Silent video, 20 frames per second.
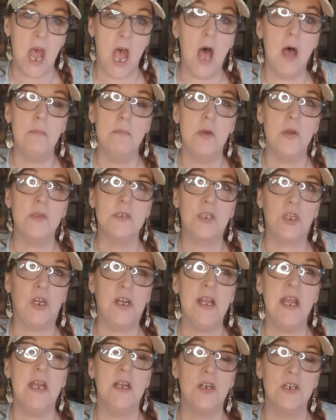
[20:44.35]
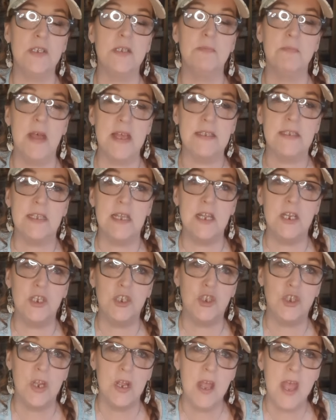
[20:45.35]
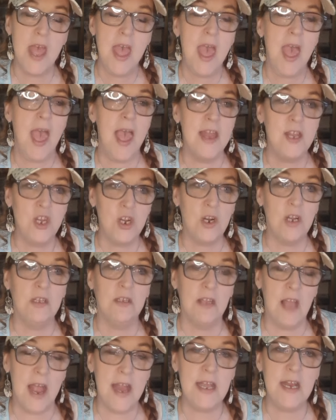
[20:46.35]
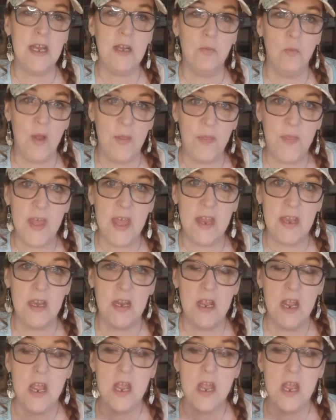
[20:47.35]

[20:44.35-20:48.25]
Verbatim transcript: utmost creator's message and you're aligning with it,